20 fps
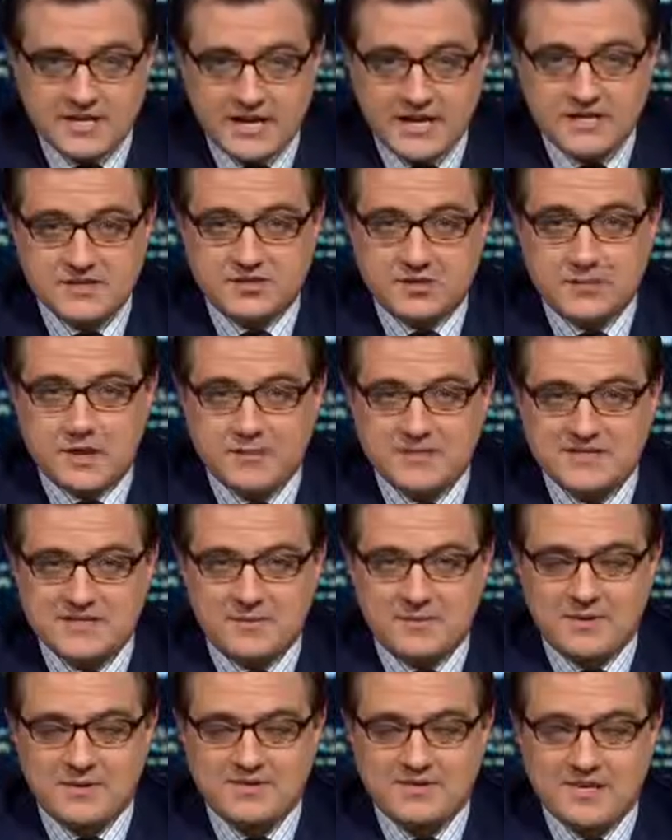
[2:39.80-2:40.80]
Hayes from
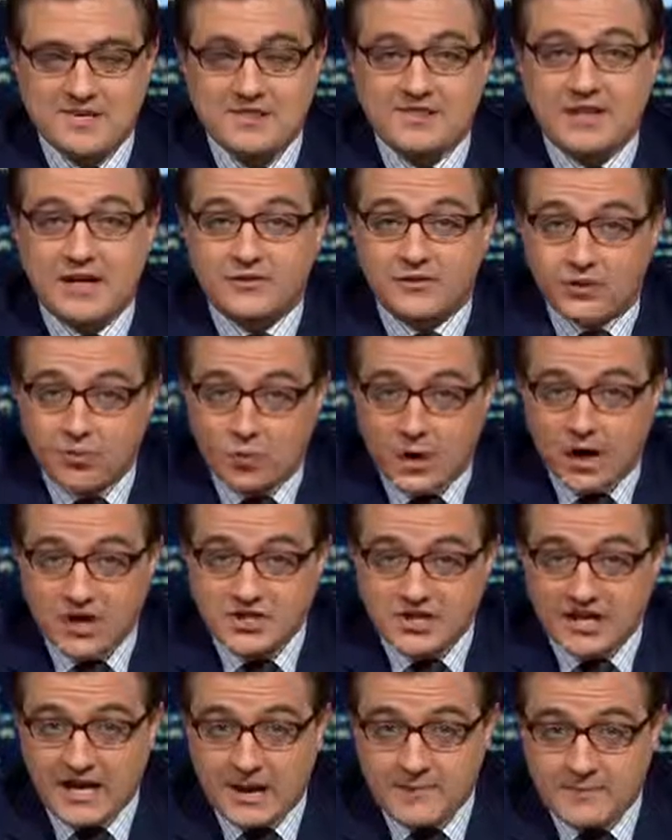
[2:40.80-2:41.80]
MSNBC. Thanks for
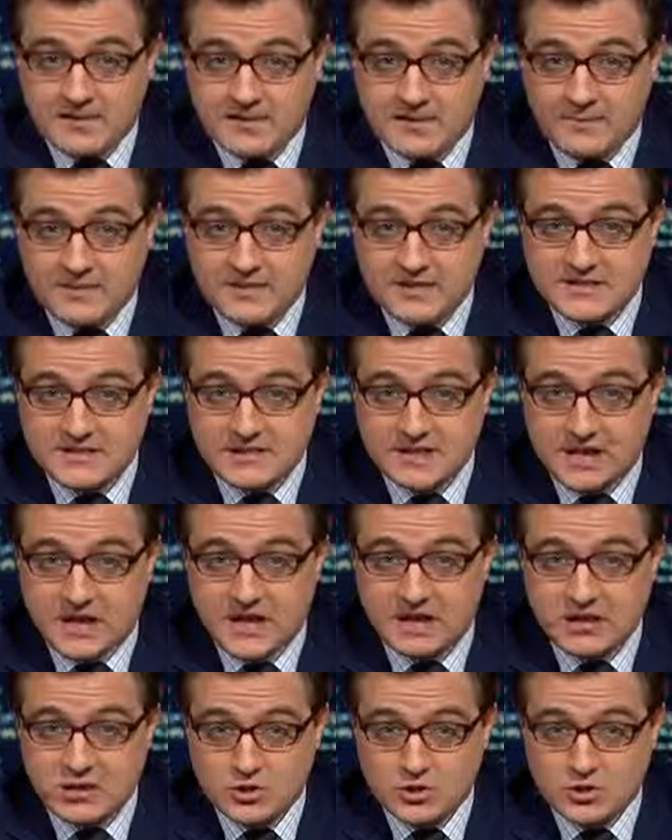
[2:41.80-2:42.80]
watching MSNBC
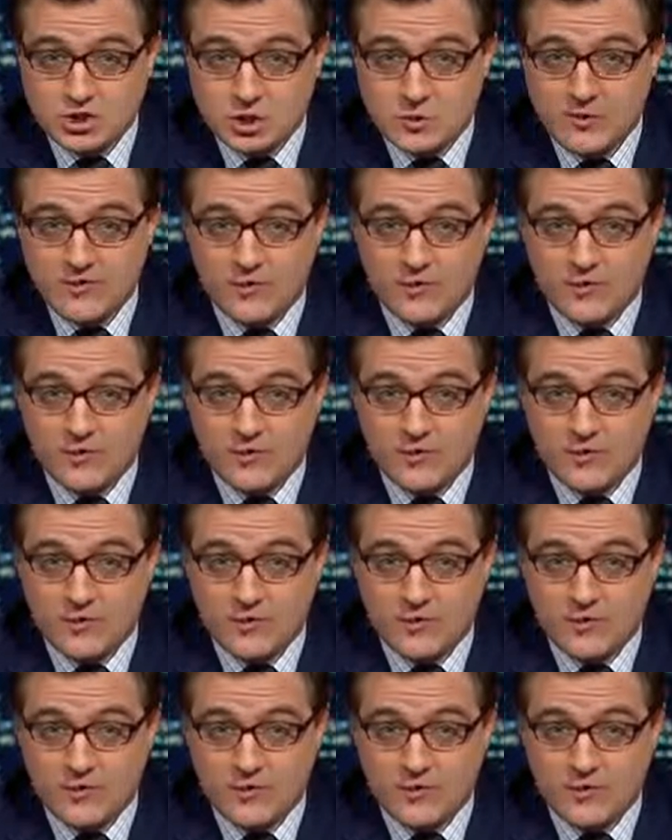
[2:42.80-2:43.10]
on YouTube.